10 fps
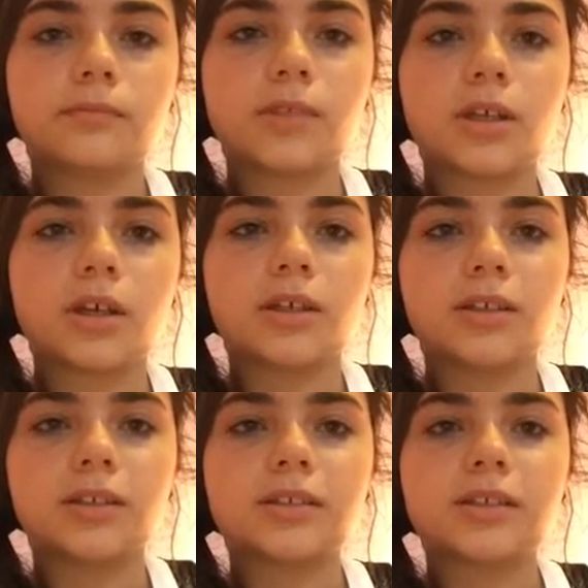
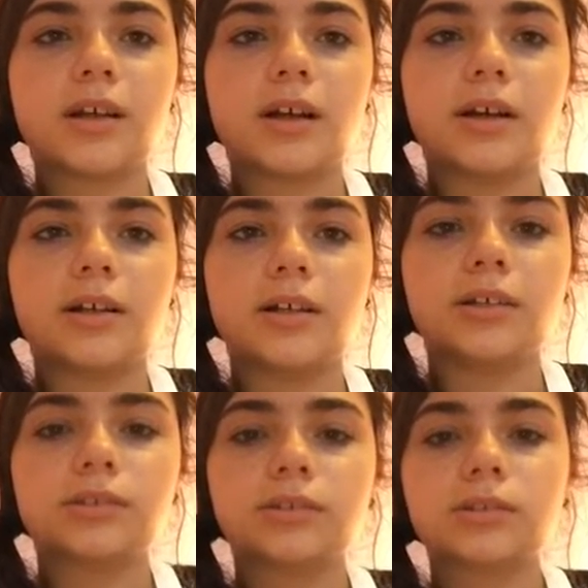because
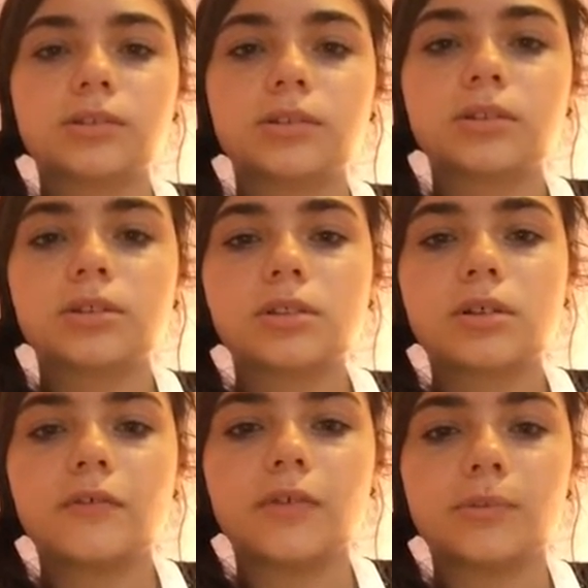uh,
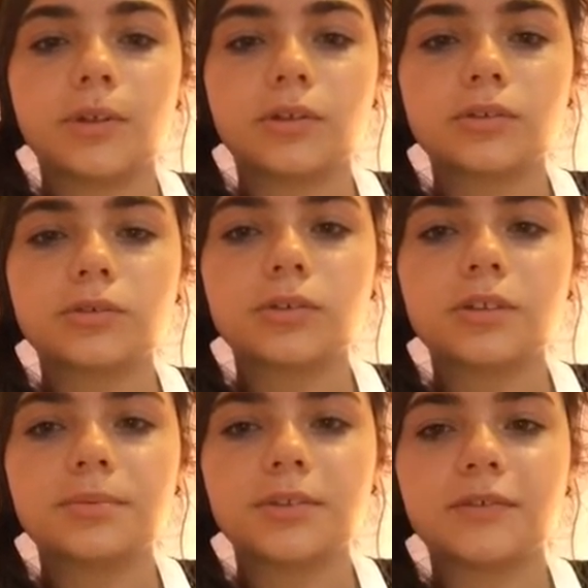for middle school
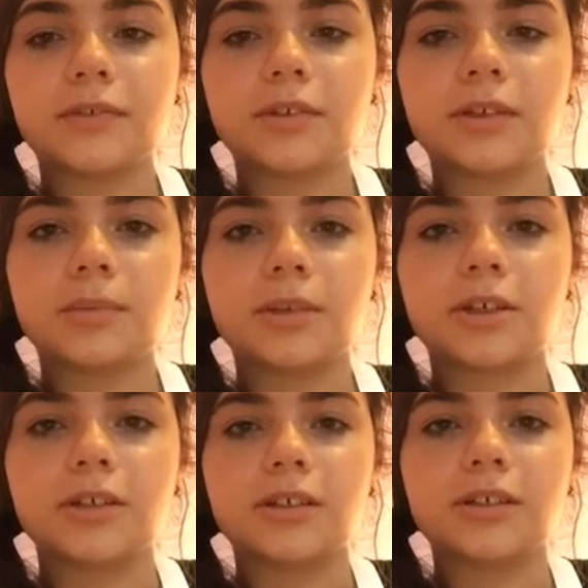specifically
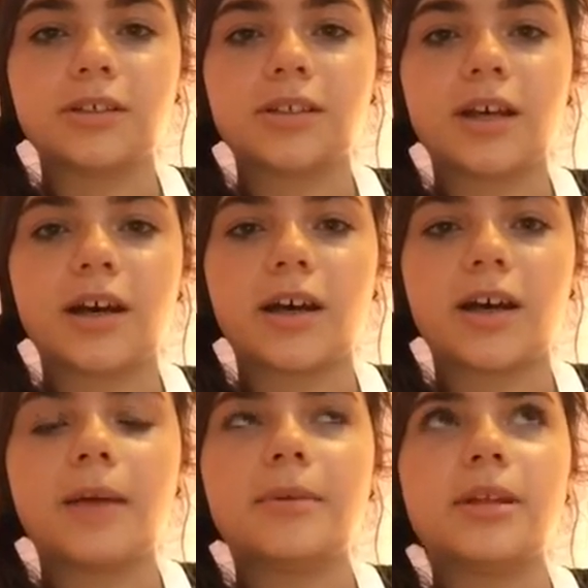because I,
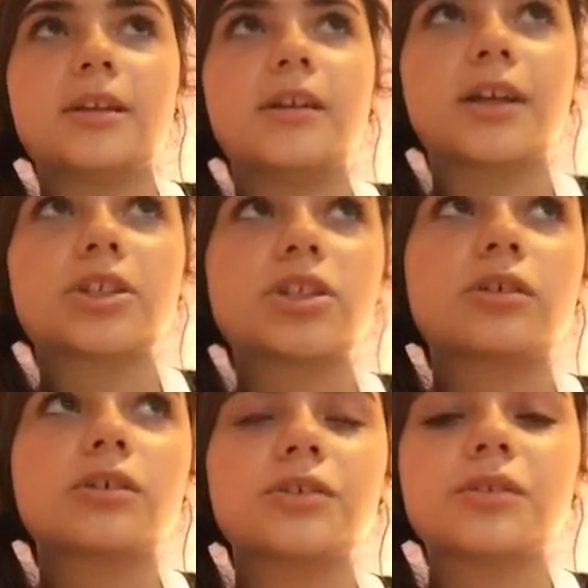I mean next year
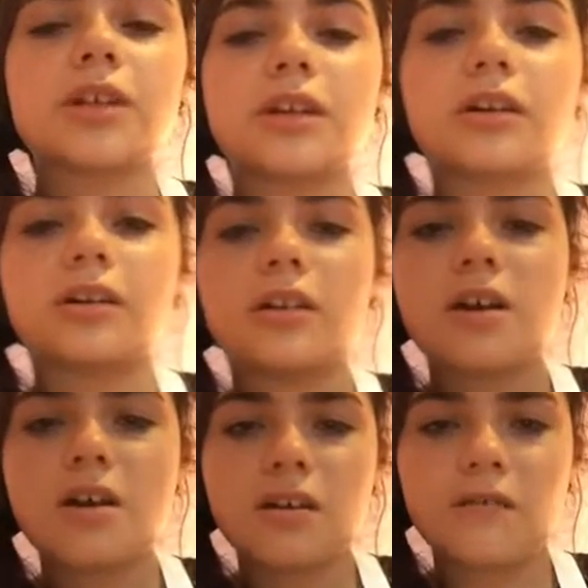I'll do like a
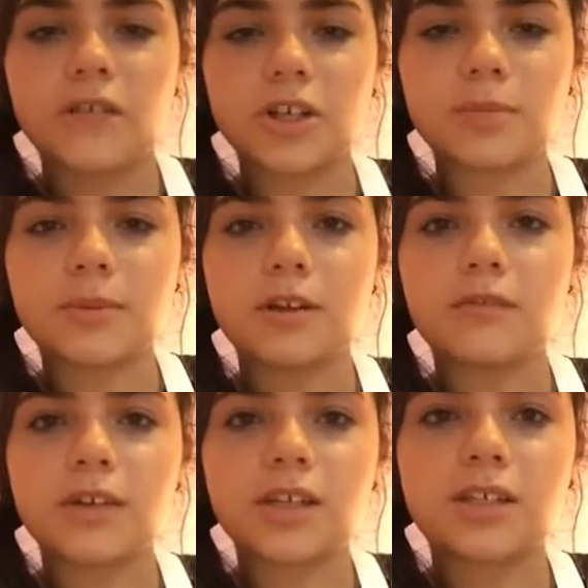freshman
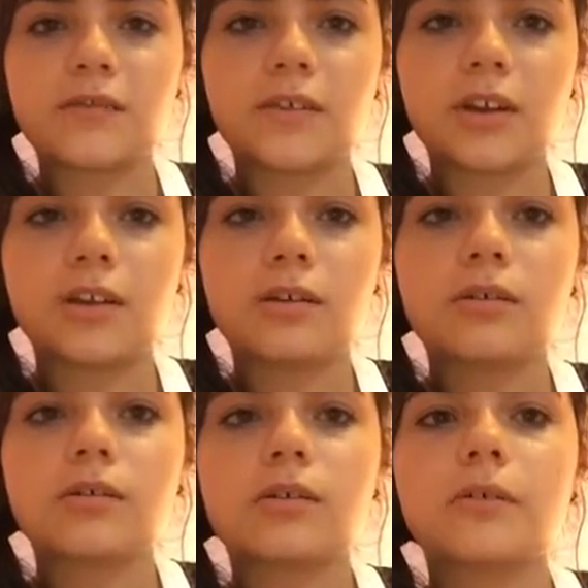advice
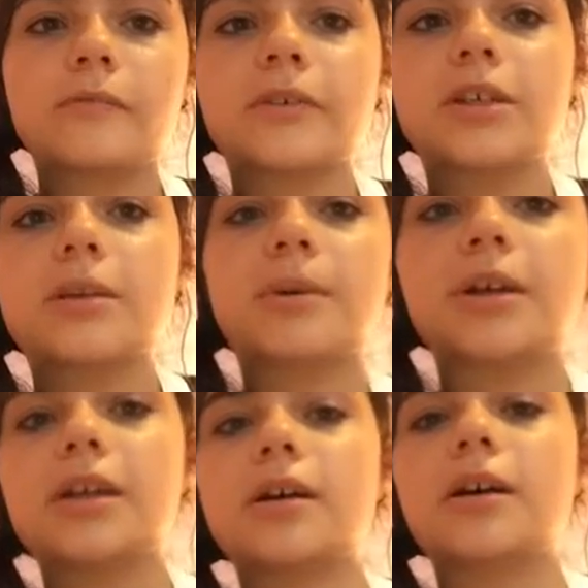video, hopefully,
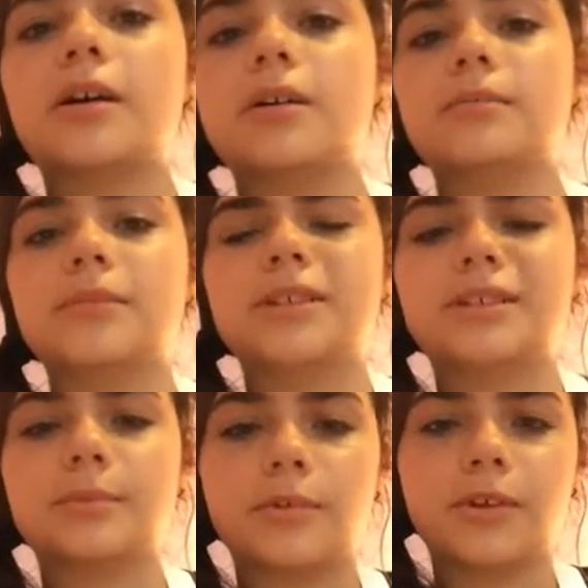but um,
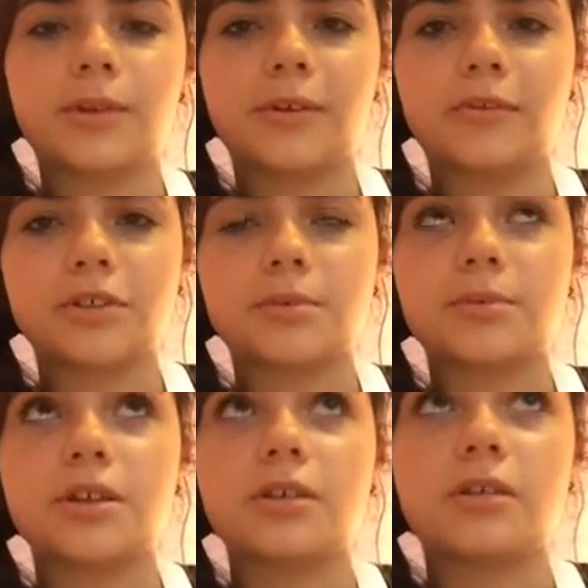since I'm going to my
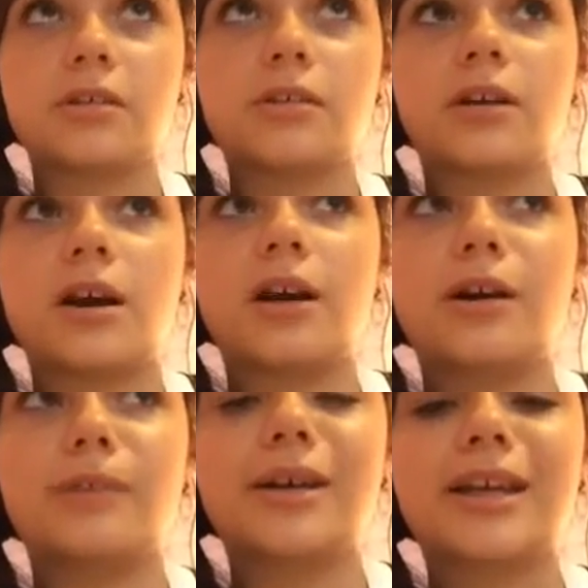freshman year,
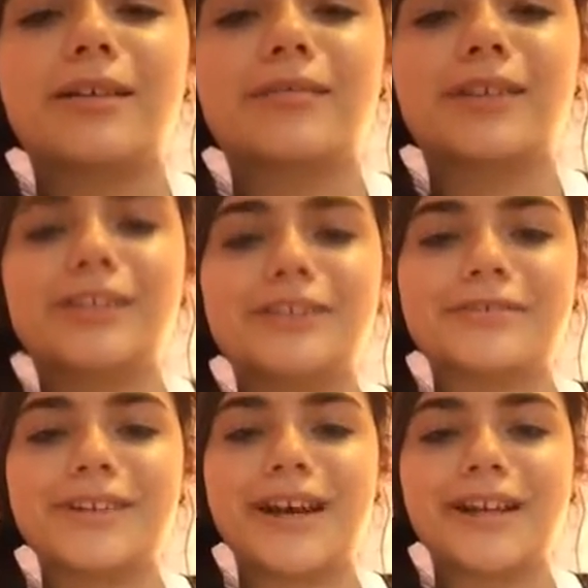um, I can't really
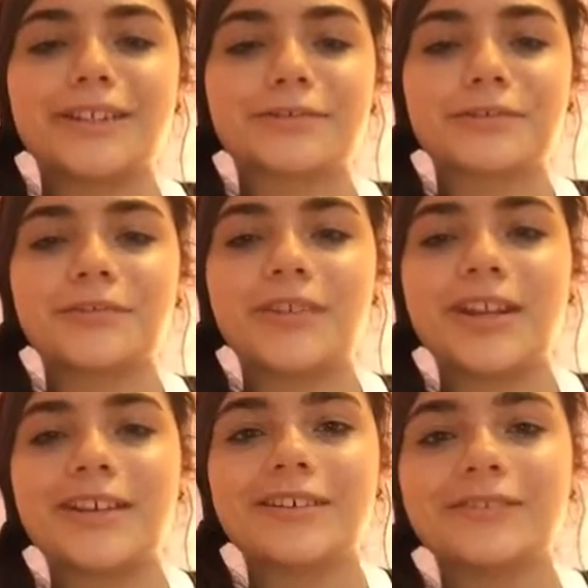do any high school
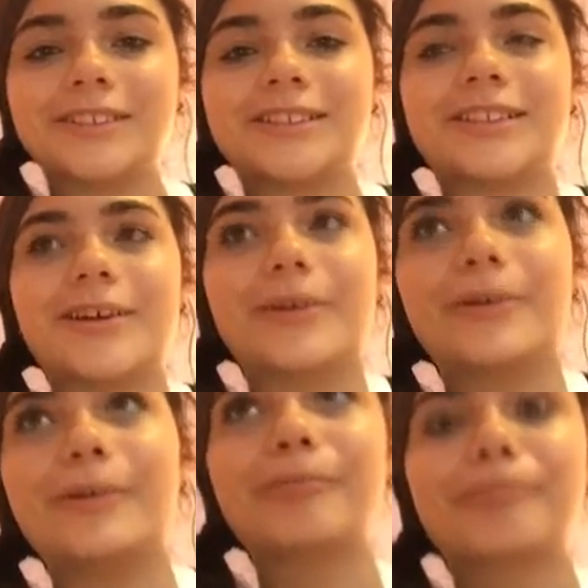videos,
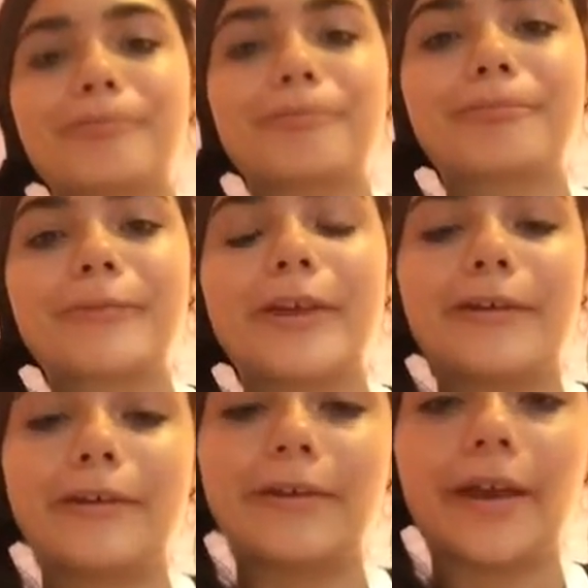so
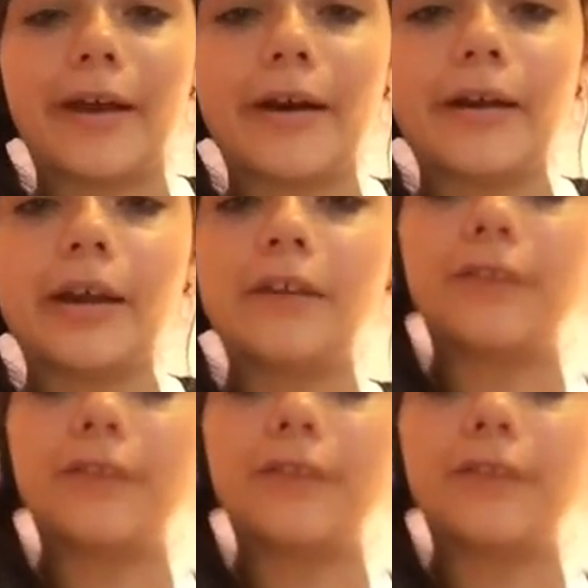yeah. And